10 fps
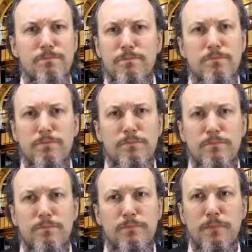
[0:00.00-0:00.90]

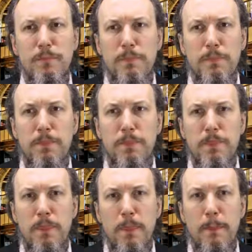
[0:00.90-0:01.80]

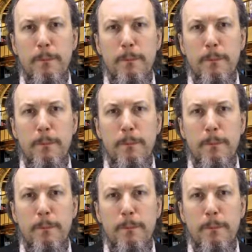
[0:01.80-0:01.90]
(silence)